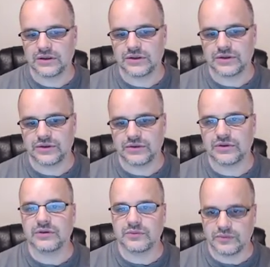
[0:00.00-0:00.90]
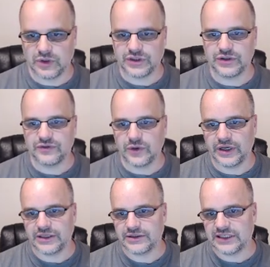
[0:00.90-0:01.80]
Two, one, two, four,
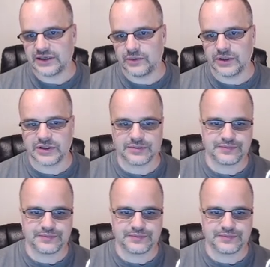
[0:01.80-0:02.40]
eight. That's how it works.